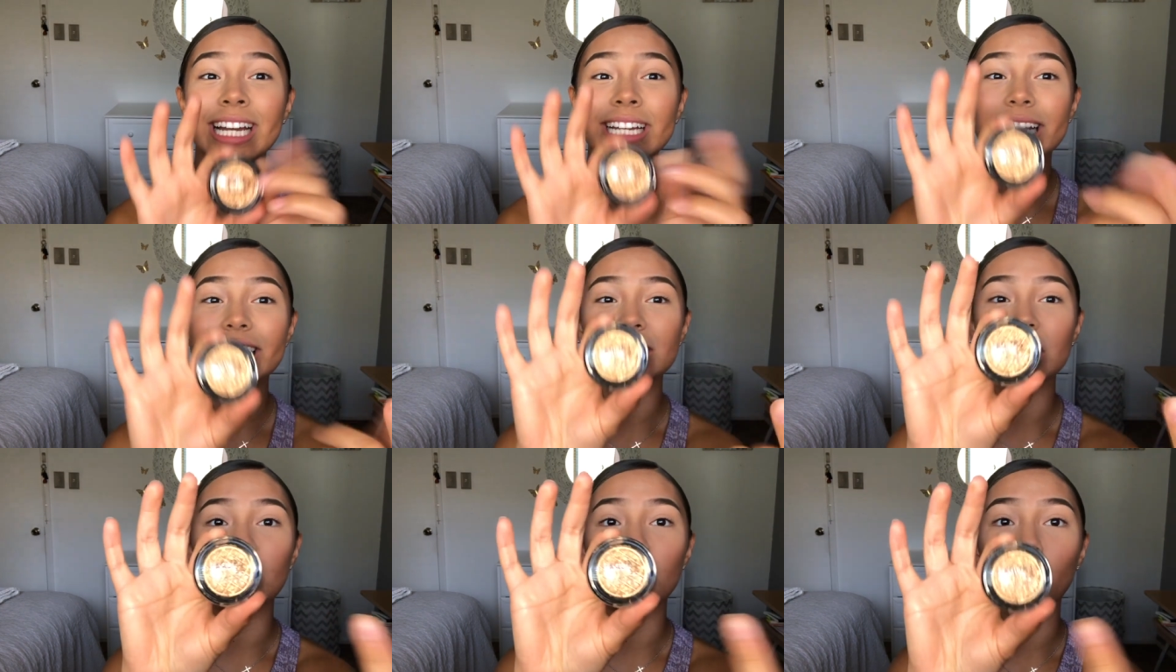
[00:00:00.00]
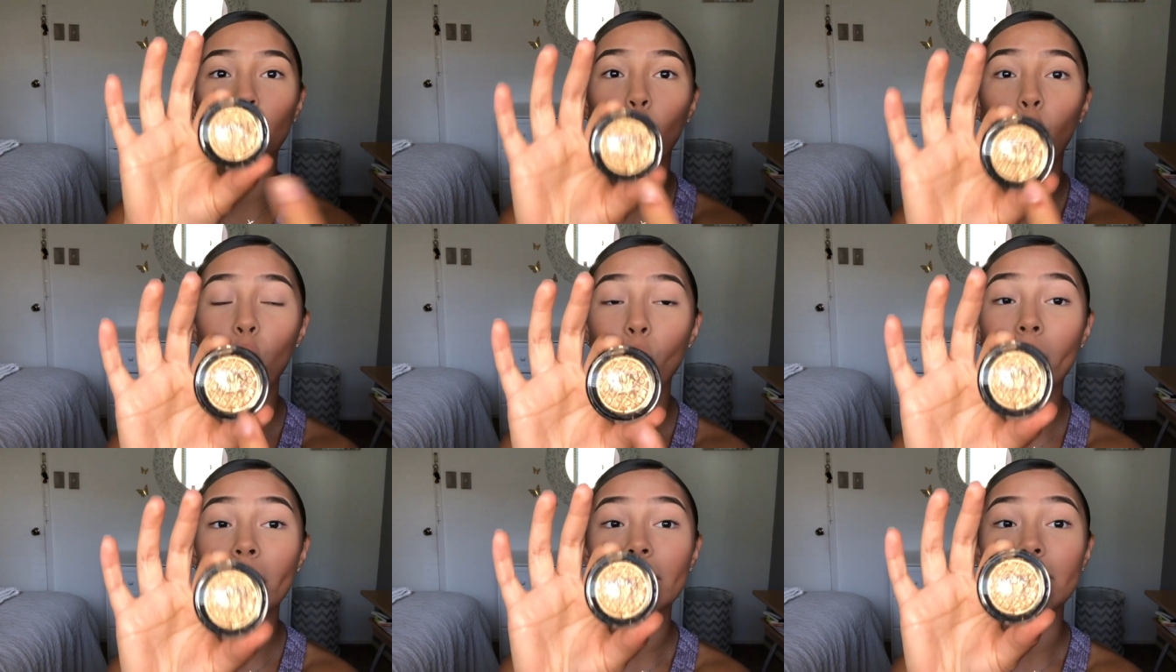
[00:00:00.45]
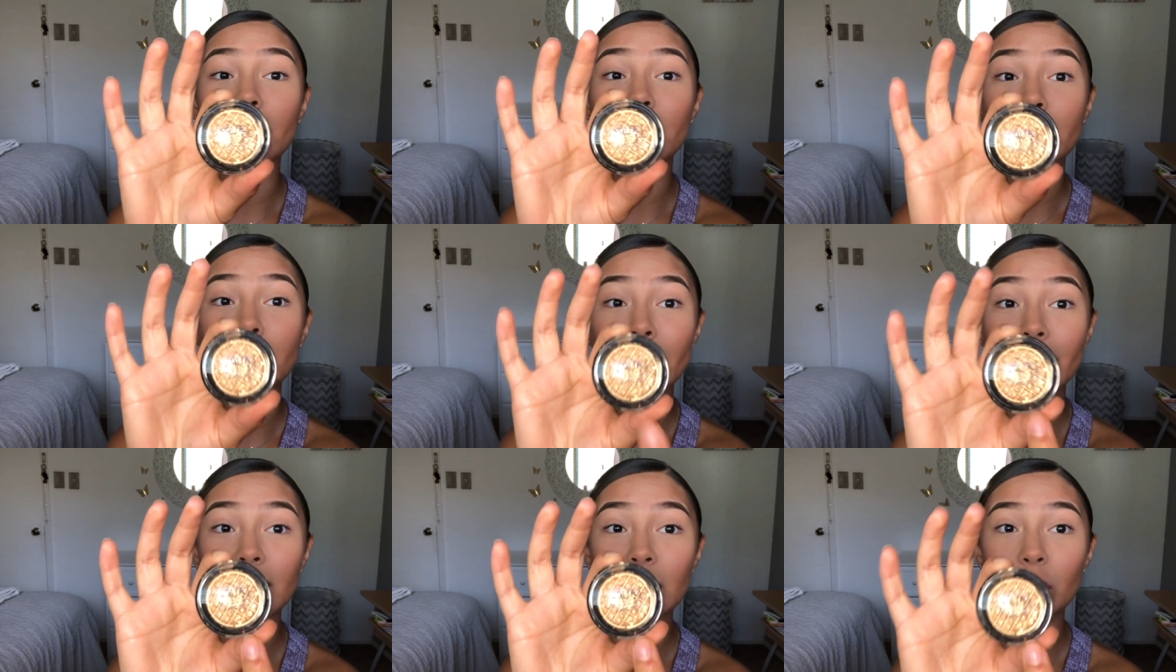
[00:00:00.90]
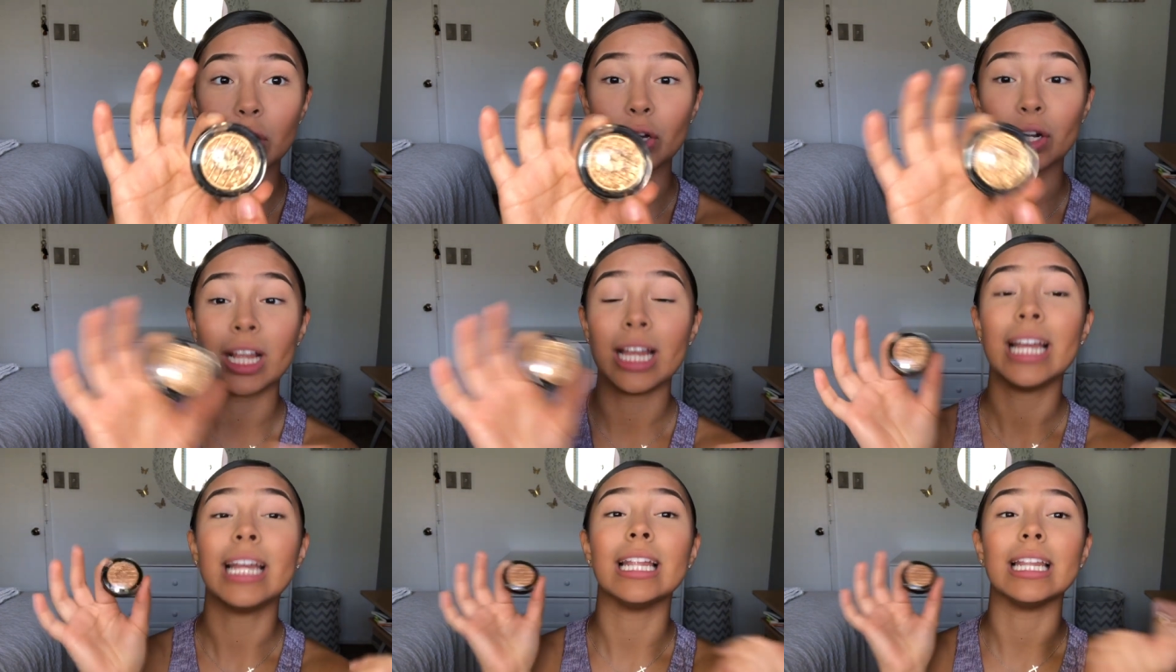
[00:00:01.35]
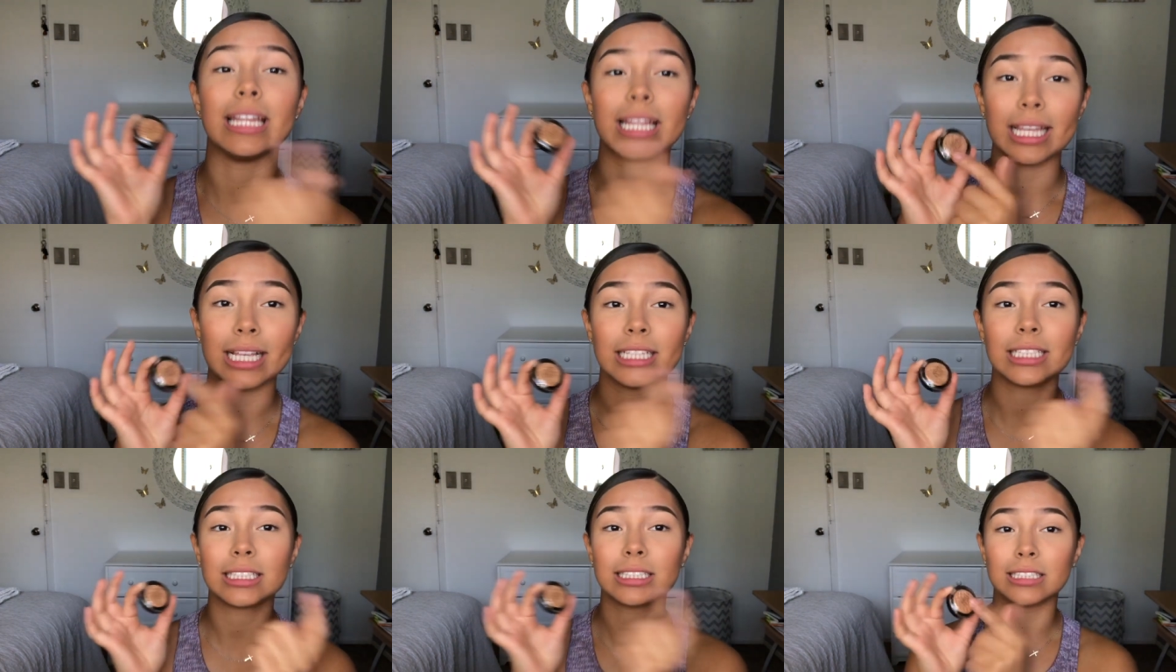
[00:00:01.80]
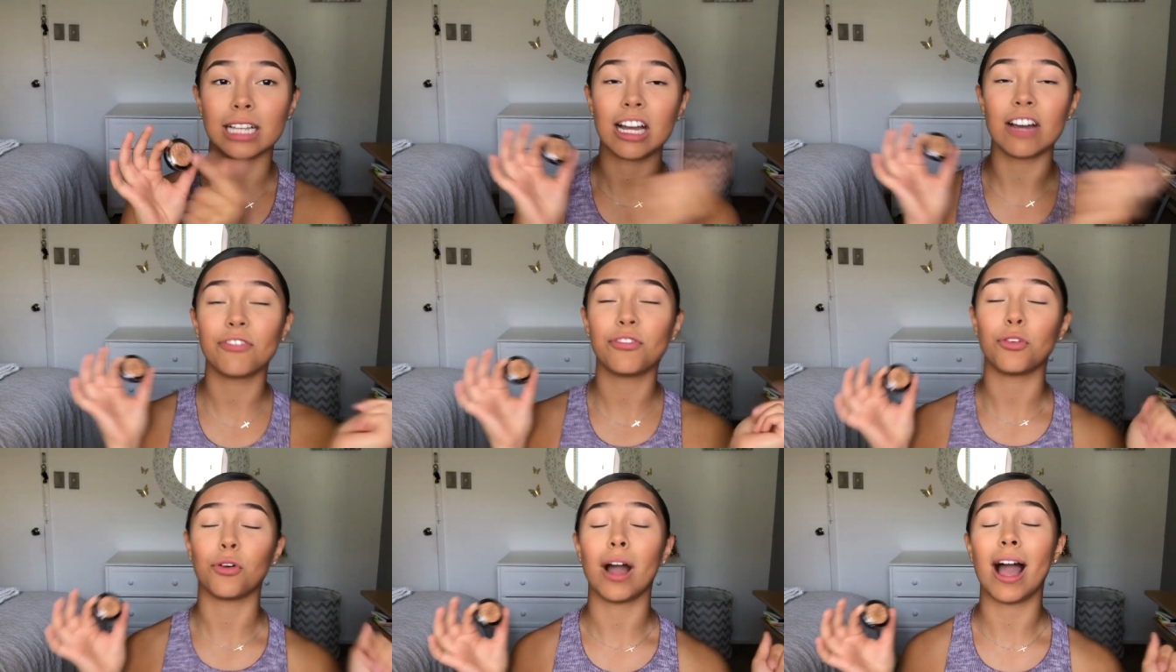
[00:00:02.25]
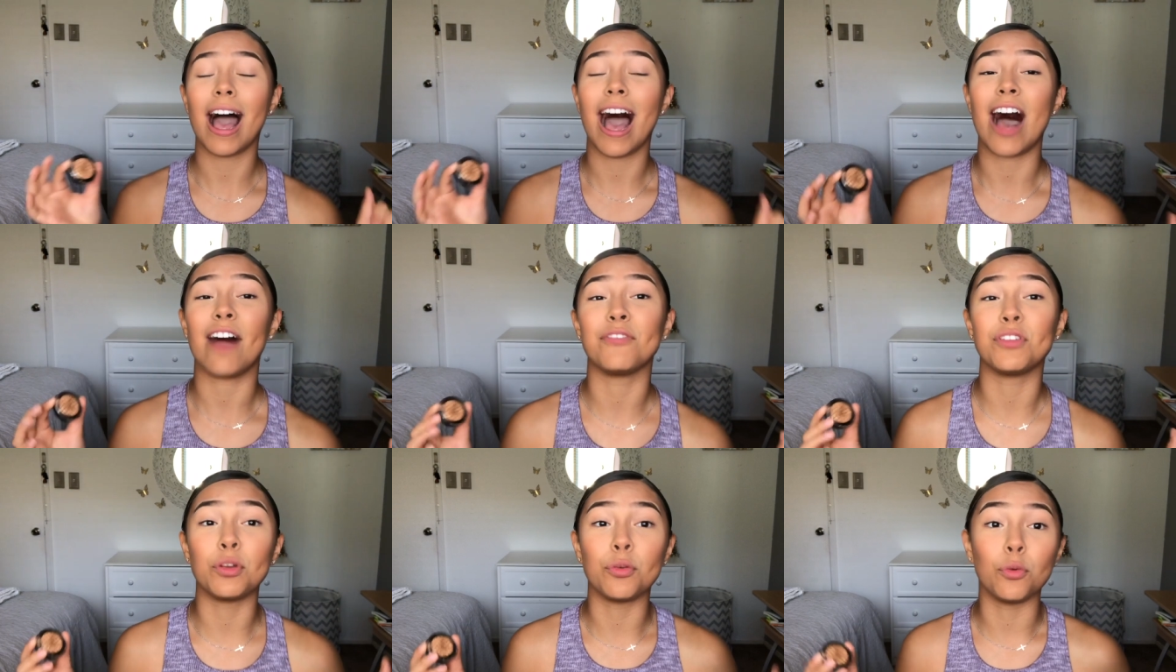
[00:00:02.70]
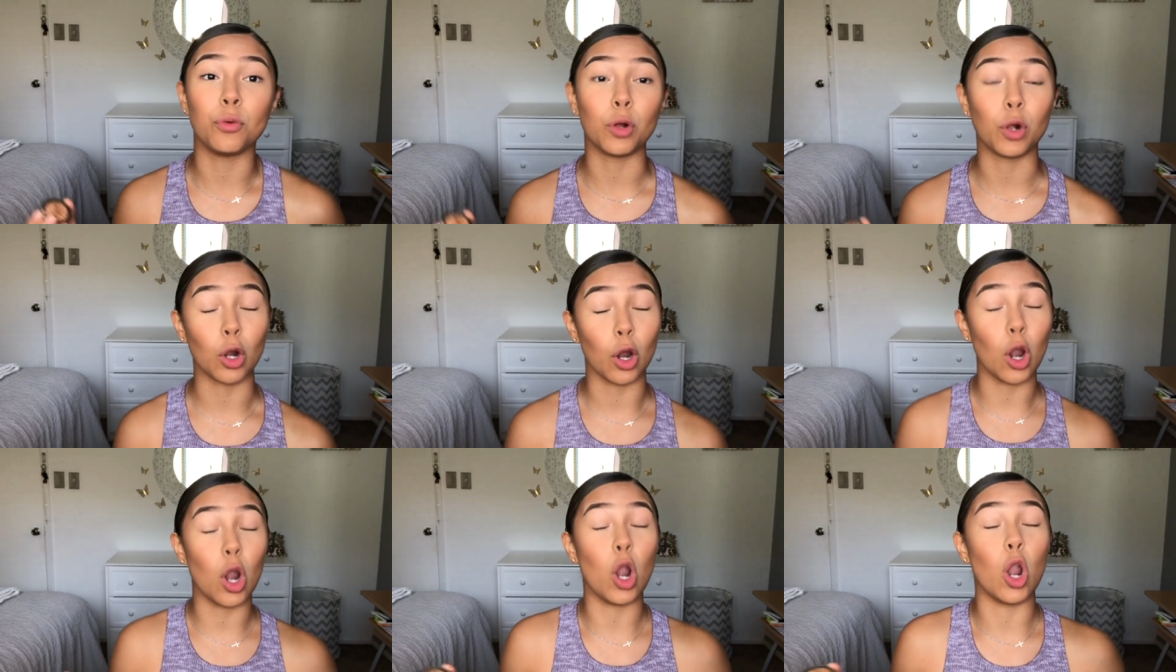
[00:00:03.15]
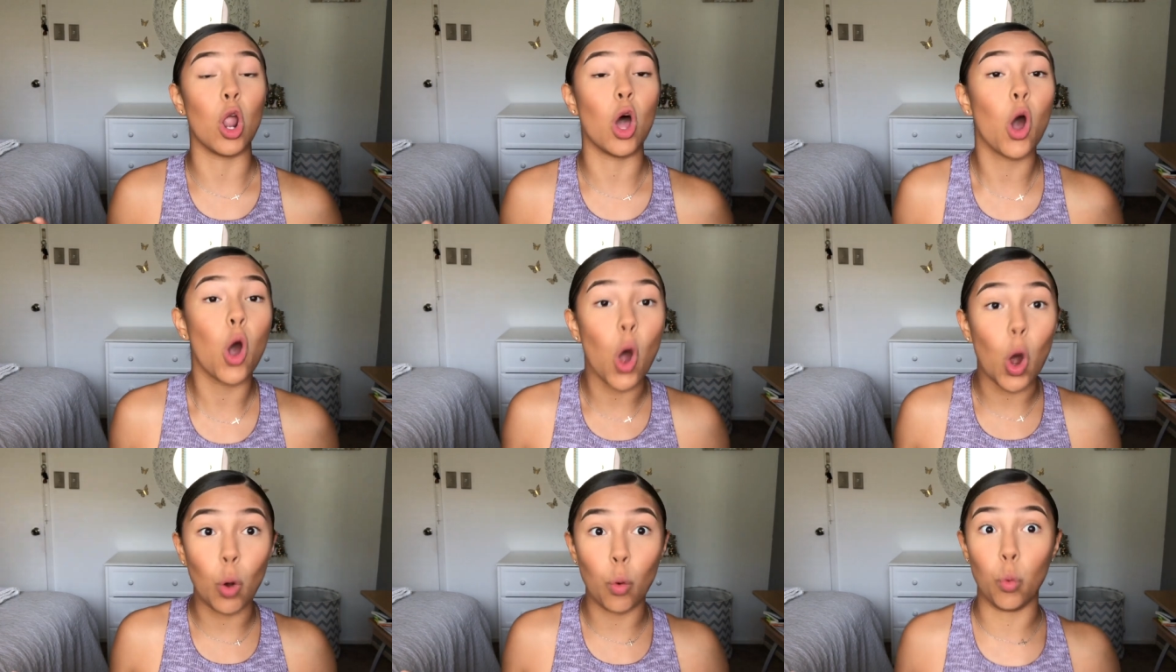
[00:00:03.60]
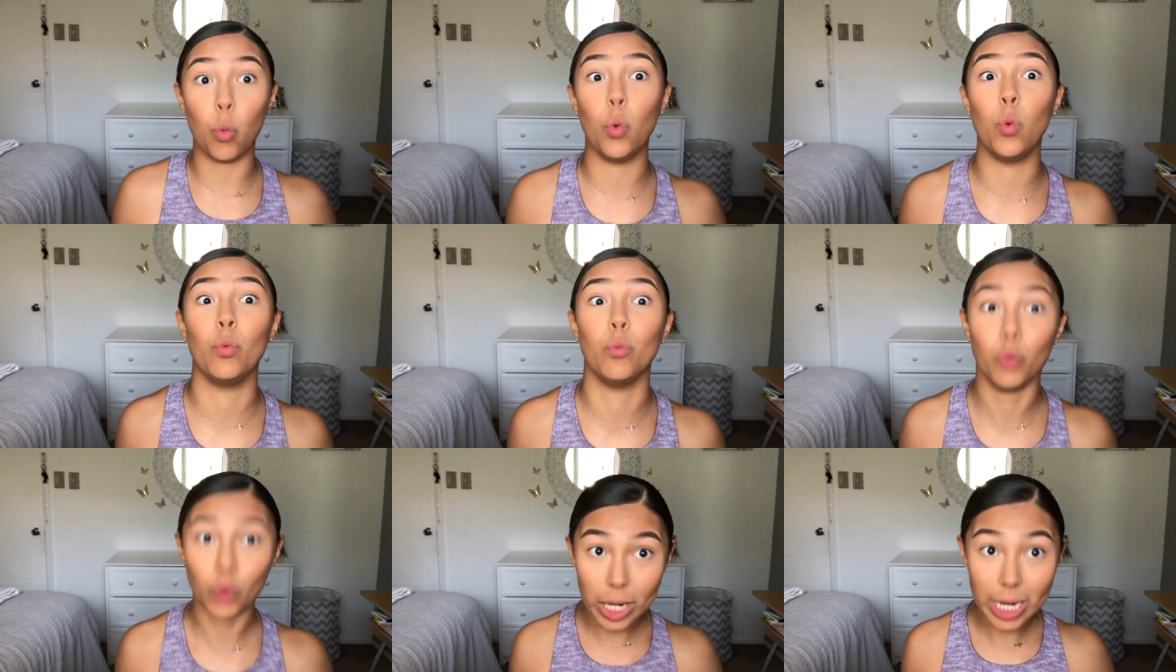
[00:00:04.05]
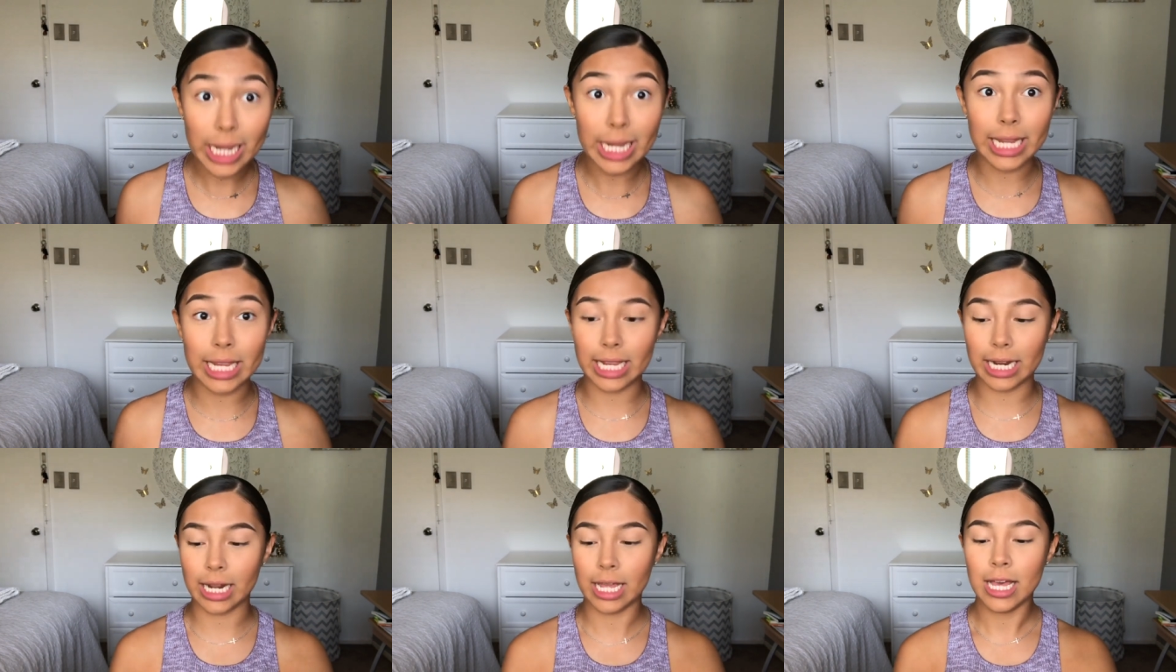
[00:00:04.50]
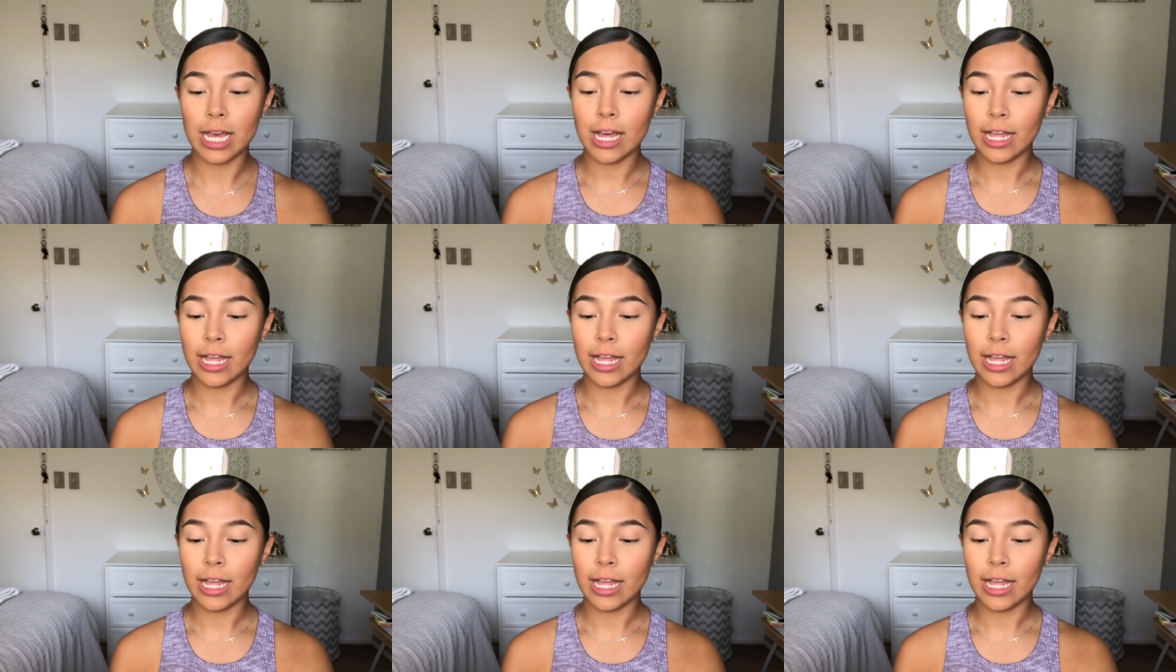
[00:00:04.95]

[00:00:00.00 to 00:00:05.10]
It's Laura Geller. This stuff will have you glowing.